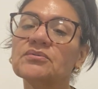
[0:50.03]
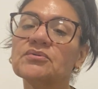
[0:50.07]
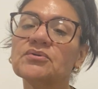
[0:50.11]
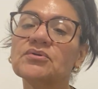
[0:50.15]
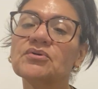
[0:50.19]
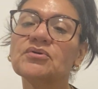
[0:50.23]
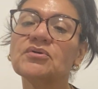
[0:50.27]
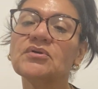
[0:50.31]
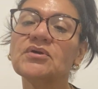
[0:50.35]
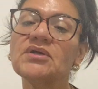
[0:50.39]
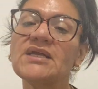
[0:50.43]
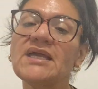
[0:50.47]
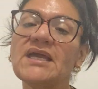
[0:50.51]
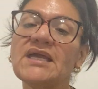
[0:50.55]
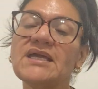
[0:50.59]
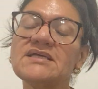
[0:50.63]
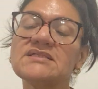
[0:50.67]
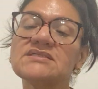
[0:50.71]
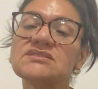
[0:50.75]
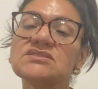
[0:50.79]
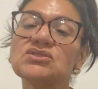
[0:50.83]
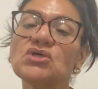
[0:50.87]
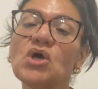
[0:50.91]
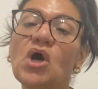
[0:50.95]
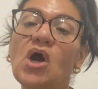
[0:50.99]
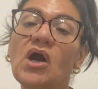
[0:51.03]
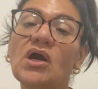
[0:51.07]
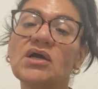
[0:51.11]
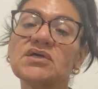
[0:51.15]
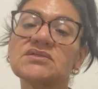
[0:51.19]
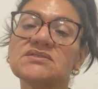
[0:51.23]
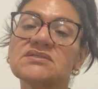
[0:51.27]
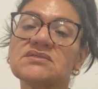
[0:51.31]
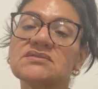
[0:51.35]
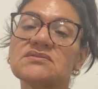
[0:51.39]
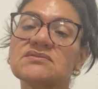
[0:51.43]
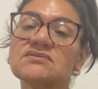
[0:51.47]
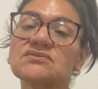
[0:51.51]
creates
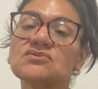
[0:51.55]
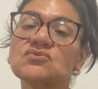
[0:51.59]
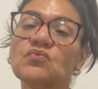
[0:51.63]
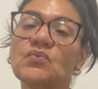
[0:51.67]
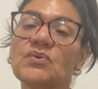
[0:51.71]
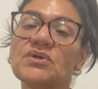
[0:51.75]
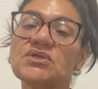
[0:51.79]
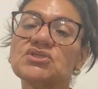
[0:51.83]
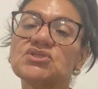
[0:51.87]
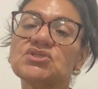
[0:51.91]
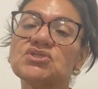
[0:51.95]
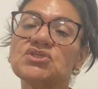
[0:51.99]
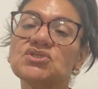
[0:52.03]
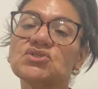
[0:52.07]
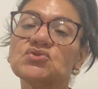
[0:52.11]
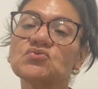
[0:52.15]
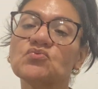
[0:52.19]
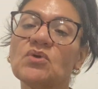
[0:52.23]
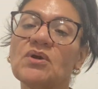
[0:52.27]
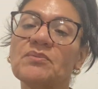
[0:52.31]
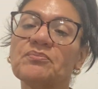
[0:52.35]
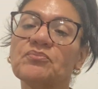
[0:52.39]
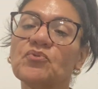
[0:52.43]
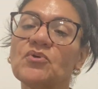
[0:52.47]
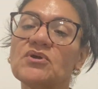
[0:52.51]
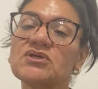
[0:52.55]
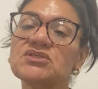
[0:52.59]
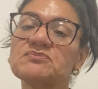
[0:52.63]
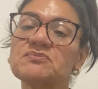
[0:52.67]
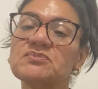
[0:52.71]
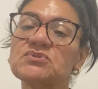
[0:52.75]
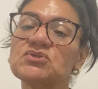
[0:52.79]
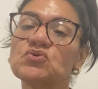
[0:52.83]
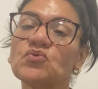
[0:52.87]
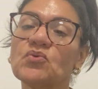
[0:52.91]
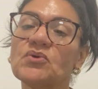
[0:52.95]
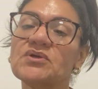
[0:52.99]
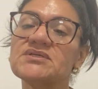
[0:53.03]
toxins which disrupt
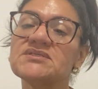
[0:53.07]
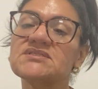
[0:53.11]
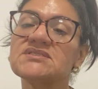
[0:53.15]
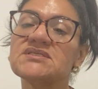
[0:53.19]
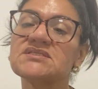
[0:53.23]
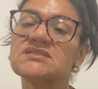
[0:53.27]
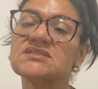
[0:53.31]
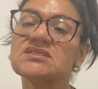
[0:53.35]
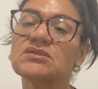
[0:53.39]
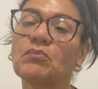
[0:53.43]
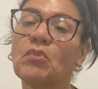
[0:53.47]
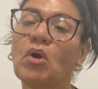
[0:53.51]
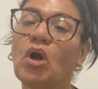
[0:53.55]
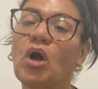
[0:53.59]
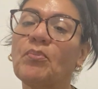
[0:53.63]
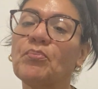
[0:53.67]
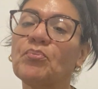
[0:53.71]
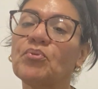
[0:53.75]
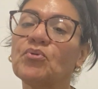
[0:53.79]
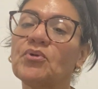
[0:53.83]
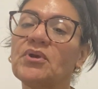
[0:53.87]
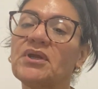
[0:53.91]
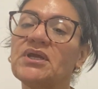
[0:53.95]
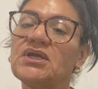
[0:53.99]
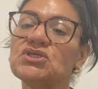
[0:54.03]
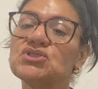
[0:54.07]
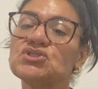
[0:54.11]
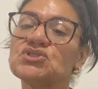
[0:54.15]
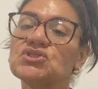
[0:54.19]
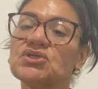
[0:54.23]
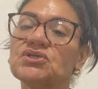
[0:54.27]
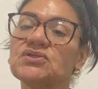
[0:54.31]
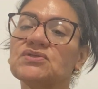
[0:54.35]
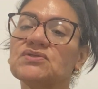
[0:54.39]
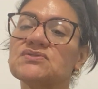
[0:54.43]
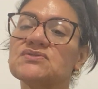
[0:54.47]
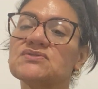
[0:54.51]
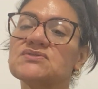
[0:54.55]
respiratory system
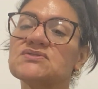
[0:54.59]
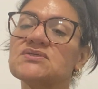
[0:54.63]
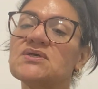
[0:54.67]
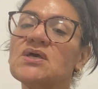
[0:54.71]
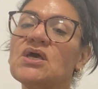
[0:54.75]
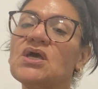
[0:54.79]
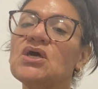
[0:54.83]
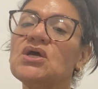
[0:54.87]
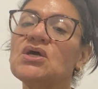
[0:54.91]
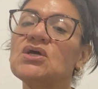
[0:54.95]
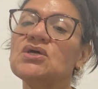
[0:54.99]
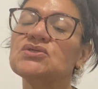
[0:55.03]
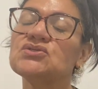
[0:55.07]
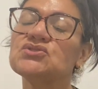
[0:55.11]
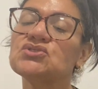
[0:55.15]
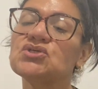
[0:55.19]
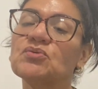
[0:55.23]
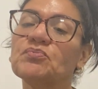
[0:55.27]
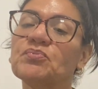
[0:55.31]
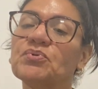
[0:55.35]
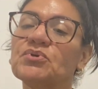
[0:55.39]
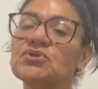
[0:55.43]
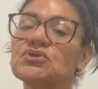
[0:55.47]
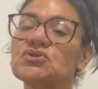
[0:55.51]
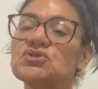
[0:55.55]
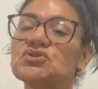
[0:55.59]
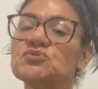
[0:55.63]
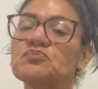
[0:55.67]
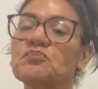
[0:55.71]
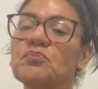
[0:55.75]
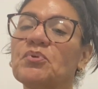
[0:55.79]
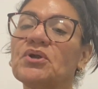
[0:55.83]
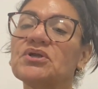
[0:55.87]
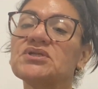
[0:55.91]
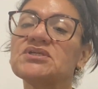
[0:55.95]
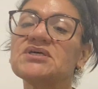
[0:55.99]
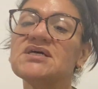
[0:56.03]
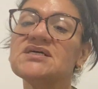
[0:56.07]
operations to produce
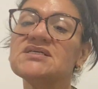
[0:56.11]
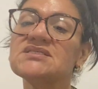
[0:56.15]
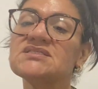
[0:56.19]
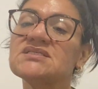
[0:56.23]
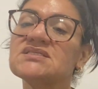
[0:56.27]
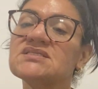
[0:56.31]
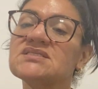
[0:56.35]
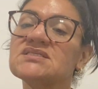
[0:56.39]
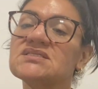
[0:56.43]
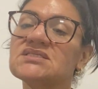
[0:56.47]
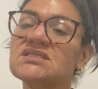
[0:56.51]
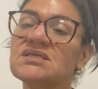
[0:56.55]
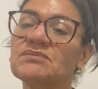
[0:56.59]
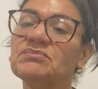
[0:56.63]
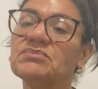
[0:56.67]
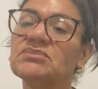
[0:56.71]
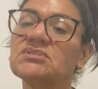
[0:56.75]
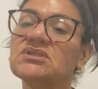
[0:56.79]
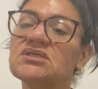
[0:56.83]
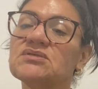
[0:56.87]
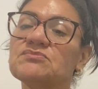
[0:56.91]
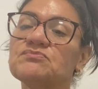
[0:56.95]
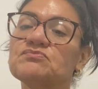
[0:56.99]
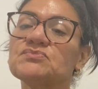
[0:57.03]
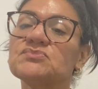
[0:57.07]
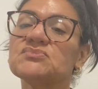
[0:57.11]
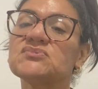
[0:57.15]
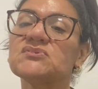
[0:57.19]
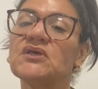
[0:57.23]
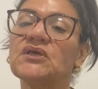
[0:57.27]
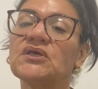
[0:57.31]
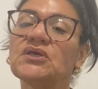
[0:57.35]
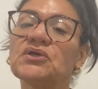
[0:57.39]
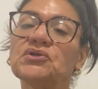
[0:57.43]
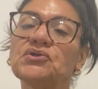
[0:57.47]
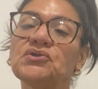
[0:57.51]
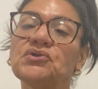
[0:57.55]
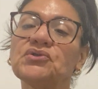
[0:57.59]
pertussis symptoms,
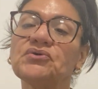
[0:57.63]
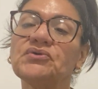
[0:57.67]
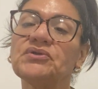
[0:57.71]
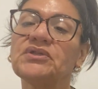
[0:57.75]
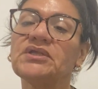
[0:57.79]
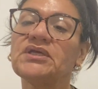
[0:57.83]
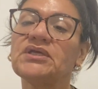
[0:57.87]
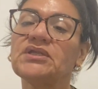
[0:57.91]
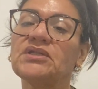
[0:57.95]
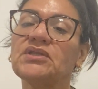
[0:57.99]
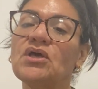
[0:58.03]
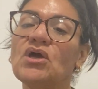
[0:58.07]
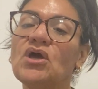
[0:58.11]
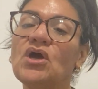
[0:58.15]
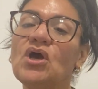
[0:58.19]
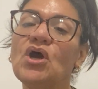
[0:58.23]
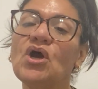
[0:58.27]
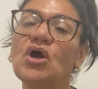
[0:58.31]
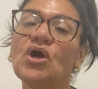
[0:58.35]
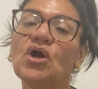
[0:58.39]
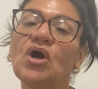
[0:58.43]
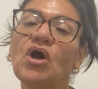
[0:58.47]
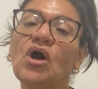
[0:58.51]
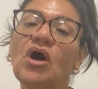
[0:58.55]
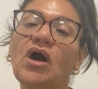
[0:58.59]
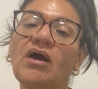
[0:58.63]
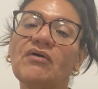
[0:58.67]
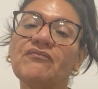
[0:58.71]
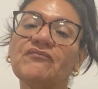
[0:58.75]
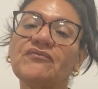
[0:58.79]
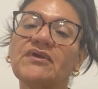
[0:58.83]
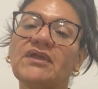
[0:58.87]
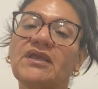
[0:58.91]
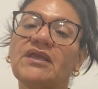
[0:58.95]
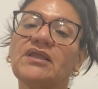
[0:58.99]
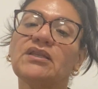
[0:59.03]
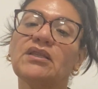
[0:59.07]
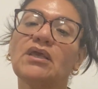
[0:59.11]
including
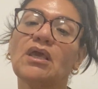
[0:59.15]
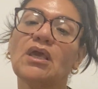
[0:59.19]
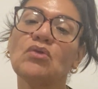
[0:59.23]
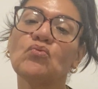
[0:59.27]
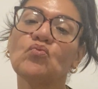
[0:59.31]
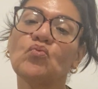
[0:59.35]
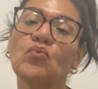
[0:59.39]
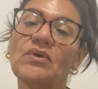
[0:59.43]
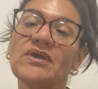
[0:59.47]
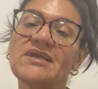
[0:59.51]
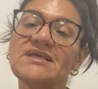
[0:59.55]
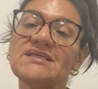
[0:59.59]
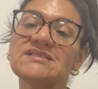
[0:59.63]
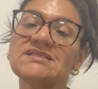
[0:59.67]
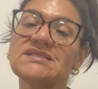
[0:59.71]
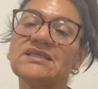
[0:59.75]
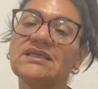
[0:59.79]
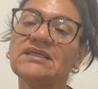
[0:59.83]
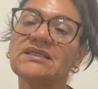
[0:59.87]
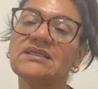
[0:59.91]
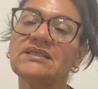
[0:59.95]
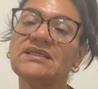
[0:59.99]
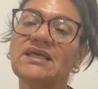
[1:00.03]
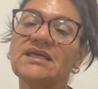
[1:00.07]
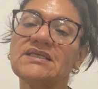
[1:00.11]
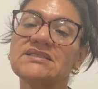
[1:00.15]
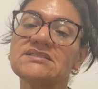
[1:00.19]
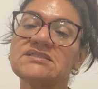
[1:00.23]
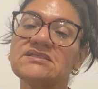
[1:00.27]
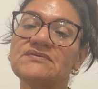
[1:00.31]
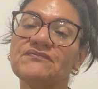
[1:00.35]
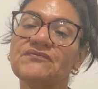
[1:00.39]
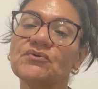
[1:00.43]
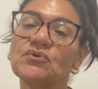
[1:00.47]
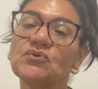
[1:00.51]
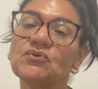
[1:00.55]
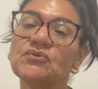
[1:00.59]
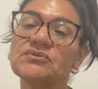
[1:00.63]
coughing and wheezing and
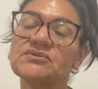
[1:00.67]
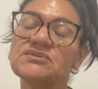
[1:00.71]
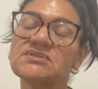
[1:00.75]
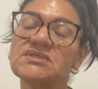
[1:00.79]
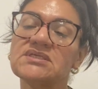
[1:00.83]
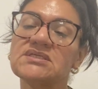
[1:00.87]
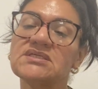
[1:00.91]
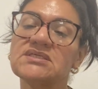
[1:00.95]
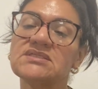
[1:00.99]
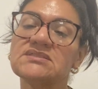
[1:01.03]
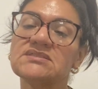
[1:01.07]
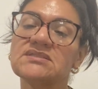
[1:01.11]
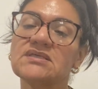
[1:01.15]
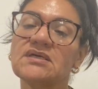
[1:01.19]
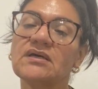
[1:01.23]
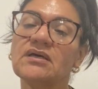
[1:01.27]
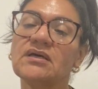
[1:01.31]
difficulties